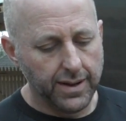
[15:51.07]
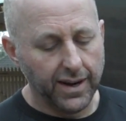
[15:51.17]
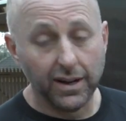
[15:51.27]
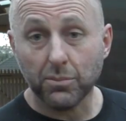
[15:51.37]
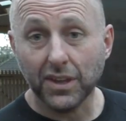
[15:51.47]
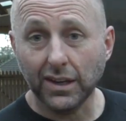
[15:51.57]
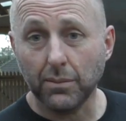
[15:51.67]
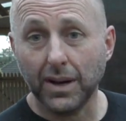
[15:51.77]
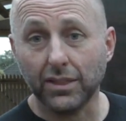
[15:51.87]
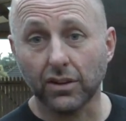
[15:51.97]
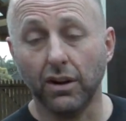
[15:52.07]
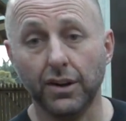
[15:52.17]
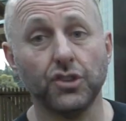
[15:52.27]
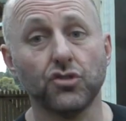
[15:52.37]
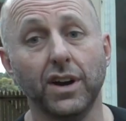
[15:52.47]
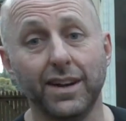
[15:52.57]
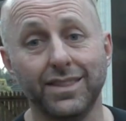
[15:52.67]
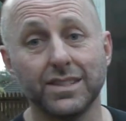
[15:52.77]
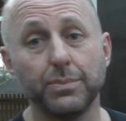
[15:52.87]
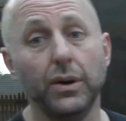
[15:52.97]
And I'm thinking about the guy who traded
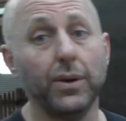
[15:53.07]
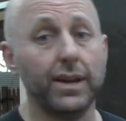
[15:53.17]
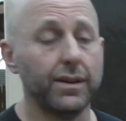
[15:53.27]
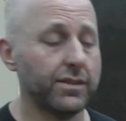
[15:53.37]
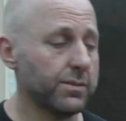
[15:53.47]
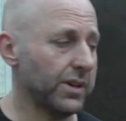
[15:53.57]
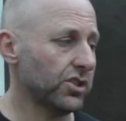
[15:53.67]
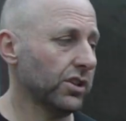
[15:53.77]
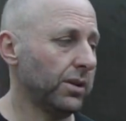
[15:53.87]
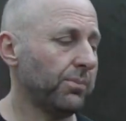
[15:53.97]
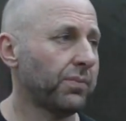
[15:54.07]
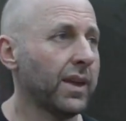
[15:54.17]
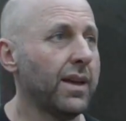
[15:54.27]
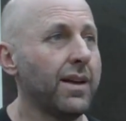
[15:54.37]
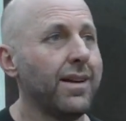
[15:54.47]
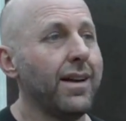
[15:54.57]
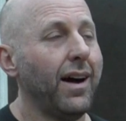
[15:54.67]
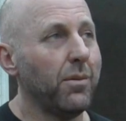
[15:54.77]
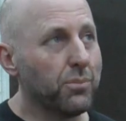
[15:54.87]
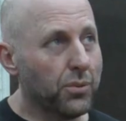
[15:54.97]
this bow into my shop.
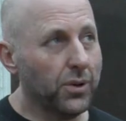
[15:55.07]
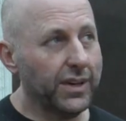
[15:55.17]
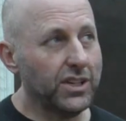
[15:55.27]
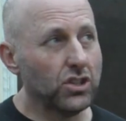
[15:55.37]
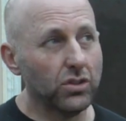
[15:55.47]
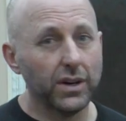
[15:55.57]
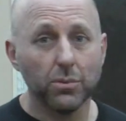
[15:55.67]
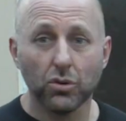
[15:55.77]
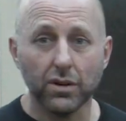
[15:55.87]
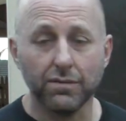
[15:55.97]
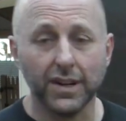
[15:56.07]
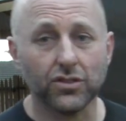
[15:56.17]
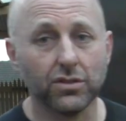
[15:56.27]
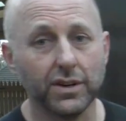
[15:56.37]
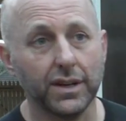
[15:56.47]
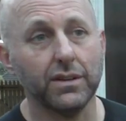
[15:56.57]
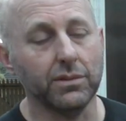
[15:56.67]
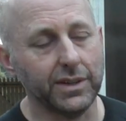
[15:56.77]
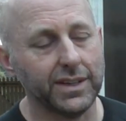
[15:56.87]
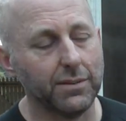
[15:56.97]
I'm pretty sure he brought a Victory,
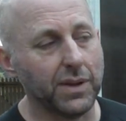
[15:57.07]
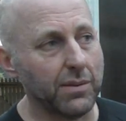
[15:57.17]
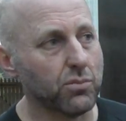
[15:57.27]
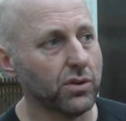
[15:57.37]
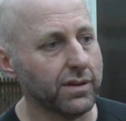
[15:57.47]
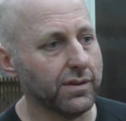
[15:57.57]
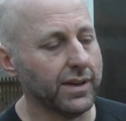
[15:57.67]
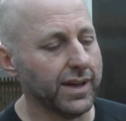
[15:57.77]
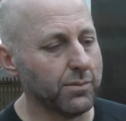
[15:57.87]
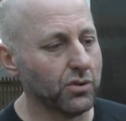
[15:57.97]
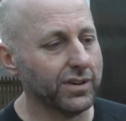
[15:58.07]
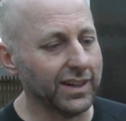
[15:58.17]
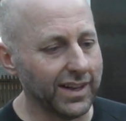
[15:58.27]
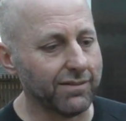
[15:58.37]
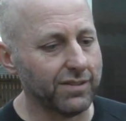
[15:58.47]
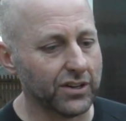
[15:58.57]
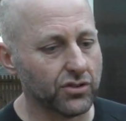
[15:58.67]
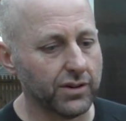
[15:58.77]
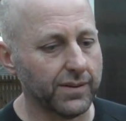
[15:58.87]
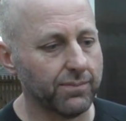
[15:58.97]
well he brought an Elite
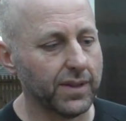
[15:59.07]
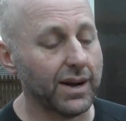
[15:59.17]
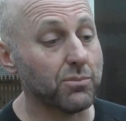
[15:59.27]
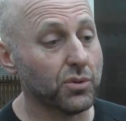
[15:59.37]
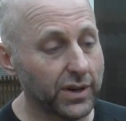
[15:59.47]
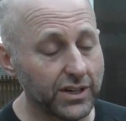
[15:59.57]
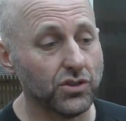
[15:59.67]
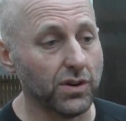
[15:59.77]
Victory. And I'm pretty sure